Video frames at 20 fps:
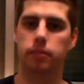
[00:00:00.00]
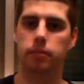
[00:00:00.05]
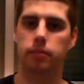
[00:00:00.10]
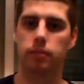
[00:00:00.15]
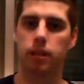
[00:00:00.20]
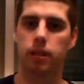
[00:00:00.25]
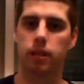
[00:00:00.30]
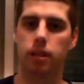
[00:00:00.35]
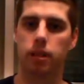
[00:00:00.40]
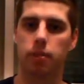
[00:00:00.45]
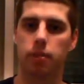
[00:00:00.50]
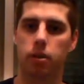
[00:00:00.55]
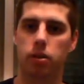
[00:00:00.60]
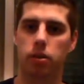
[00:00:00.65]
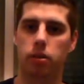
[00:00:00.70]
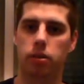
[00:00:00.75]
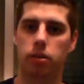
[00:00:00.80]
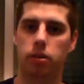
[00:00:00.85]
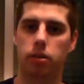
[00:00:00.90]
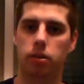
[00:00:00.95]
in the
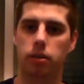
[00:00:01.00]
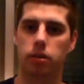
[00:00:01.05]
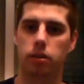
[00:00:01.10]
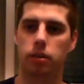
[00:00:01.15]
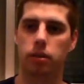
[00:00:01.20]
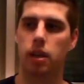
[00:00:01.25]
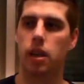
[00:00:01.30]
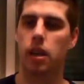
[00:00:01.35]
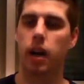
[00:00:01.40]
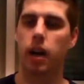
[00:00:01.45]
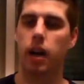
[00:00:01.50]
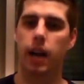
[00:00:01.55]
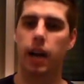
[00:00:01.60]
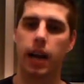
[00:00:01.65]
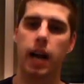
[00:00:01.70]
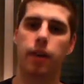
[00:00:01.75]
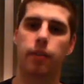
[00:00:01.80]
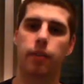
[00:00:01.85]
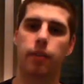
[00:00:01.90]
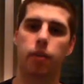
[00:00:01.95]
box. I
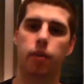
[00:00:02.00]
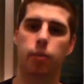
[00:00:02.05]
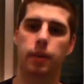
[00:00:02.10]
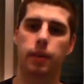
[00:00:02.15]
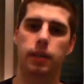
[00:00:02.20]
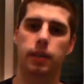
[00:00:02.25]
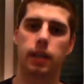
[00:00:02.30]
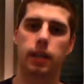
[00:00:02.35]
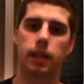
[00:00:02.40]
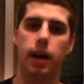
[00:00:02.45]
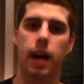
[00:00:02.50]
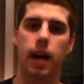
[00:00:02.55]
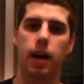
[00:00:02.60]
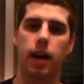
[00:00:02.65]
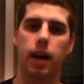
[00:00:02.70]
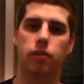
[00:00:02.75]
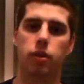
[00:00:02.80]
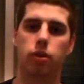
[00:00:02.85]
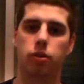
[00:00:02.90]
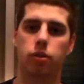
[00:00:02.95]
have opened it, I
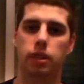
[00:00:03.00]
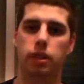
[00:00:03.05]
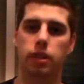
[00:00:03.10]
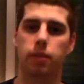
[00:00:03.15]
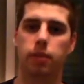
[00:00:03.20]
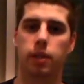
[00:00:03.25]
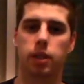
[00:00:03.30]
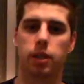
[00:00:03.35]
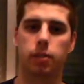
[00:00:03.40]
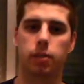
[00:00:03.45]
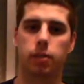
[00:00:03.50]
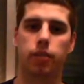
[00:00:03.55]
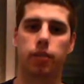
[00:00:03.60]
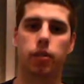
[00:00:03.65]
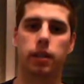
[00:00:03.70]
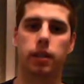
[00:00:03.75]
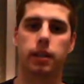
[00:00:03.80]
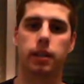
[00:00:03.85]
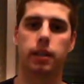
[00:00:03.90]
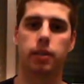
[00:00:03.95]
have used it, because before
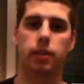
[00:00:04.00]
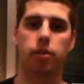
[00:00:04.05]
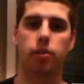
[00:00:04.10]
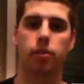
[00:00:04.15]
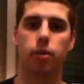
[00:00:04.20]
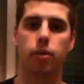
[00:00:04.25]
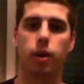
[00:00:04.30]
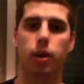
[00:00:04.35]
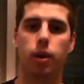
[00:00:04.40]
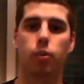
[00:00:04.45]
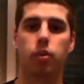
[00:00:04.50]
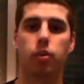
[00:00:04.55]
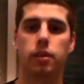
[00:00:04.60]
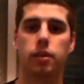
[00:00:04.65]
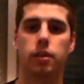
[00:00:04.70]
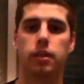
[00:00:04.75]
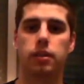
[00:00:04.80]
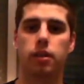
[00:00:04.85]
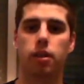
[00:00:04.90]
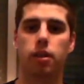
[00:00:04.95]
I did this review I
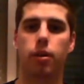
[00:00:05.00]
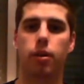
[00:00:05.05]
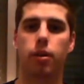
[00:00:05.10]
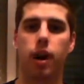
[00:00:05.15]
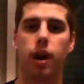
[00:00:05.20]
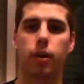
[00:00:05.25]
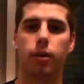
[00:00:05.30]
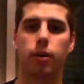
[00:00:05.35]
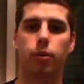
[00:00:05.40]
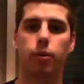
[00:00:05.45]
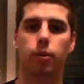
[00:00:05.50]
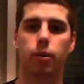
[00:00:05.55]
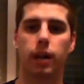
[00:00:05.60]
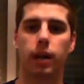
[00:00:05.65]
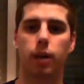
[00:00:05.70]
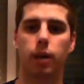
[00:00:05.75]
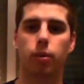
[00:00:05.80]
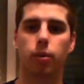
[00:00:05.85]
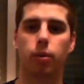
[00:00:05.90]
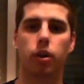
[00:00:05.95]
wanted to know how well
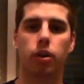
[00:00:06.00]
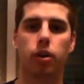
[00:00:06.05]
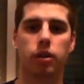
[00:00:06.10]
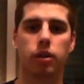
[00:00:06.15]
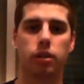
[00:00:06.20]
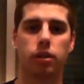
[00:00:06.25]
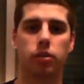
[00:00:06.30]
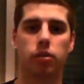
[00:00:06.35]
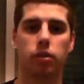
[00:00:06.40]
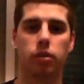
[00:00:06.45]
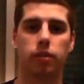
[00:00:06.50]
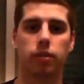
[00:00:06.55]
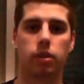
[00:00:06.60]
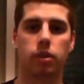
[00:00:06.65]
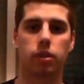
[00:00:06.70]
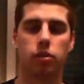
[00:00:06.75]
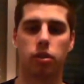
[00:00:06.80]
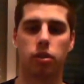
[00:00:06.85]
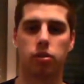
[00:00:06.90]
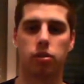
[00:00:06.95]
it works and all of the
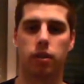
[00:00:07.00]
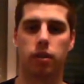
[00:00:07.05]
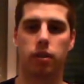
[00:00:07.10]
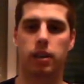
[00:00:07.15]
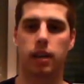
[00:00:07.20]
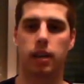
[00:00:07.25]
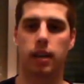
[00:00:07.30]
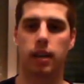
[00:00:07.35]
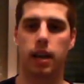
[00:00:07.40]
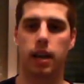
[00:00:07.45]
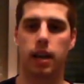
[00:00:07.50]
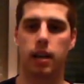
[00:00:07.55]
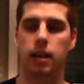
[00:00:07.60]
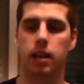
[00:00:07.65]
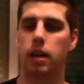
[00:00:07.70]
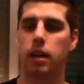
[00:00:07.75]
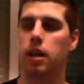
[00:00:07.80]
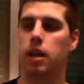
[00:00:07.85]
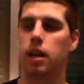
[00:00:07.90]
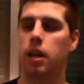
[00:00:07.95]
controls and things like that.
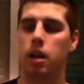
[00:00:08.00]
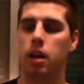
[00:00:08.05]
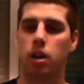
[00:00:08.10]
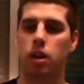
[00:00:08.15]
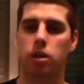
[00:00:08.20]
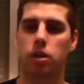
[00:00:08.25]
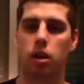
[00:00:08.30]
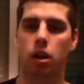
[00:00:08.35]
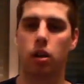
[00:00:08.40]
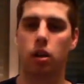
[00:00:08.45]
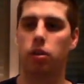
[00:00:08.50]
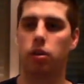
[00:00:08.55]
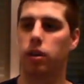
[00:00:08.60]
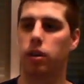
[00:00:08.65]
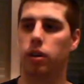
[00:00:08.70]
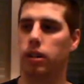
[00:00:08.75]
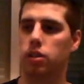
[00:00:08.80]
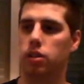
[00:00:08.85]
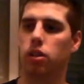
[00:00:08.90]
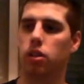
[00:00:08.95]
So
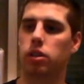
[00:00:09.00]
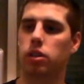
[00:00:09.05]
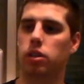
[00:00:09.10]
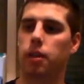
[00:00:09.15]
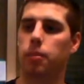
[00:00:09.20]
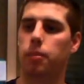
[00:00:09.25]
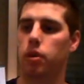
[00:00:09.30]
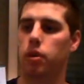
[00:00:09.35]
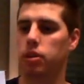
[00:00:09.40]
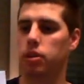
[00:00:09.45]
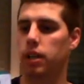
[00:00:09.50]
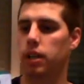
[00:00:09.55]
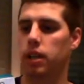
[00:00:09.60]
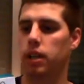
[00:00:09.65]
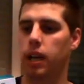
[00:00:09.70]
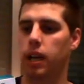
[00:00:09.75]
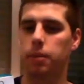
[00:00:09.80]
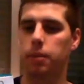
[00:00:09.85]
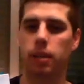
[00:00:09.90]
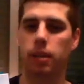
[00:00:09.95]
it's not an unboxing.
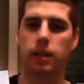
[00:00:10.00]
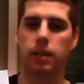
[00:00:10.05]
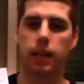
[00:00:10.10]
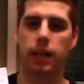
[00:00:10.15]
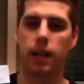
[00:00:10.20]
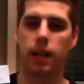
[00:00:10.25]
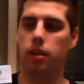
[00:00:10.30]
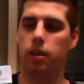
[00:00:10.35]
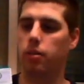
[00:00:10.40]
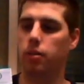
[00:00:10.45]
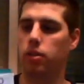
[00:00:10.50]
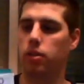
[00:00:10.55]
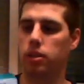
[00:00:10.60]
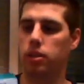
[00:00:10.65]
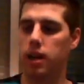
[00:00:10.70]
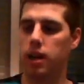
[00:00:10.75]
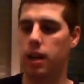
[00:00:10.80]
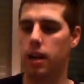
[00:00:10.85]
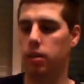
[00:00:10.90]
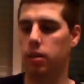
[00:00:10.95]
I'm going to take it out of the box
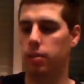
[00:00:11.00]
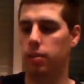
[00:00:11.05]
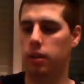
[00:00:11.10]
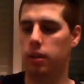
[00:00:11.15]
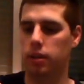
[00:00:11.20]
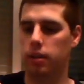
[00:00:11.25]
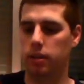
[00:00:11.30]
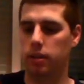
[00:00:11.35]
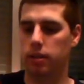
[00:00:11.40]
now, but